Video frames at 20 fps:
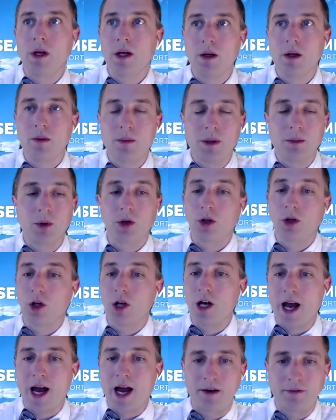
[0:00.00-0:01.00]
people are going to
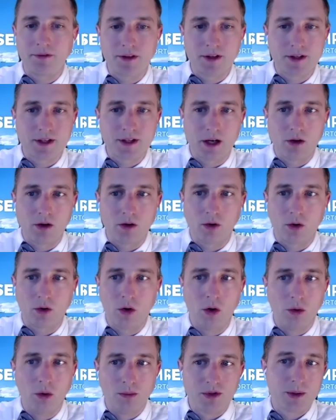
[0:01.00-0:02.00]
have to sell their
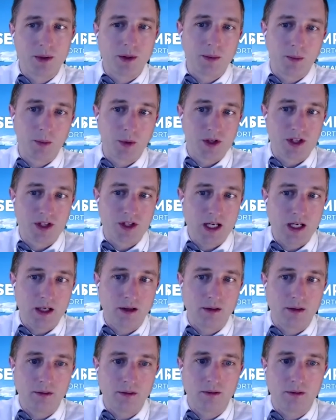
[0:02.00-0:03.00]
homes, and we're
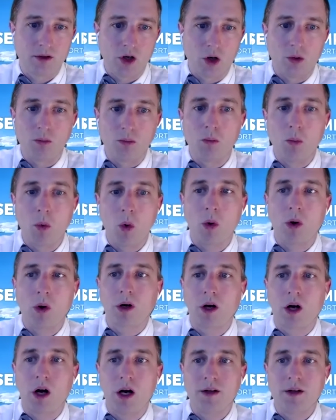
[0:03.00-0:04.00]
seeing, more
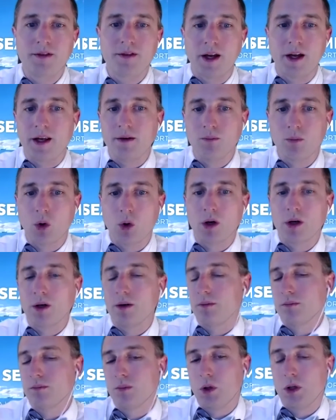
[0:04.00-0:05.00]
content,
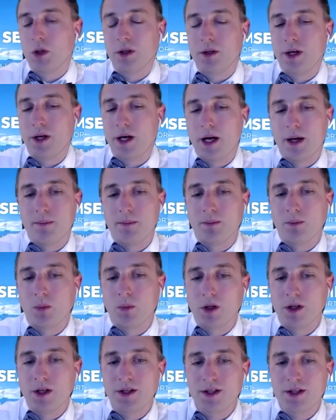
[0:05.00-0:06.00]
more
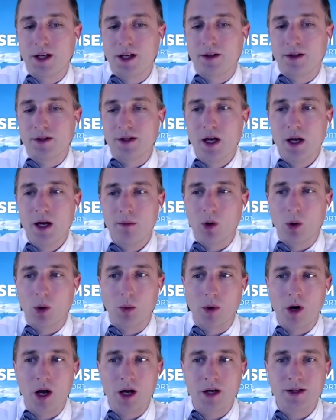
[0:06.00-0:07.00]
listings, but
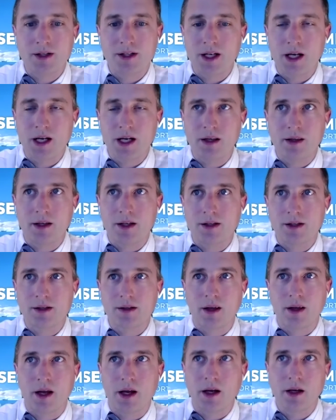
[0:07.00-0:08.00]
we're not seeing this
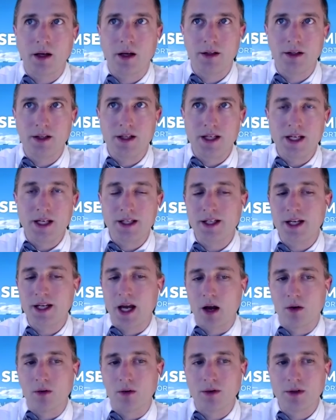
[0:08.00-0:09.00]
like
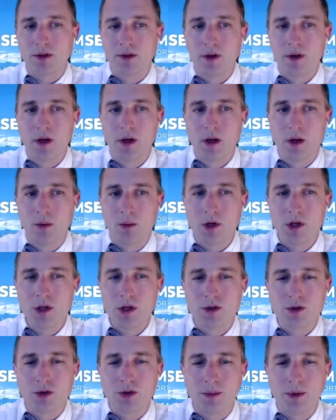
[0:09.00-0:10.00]
discount. What do you
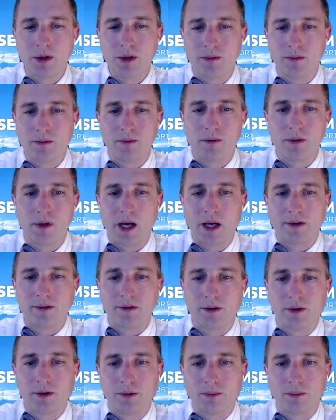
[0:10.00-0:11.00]
attribute that to?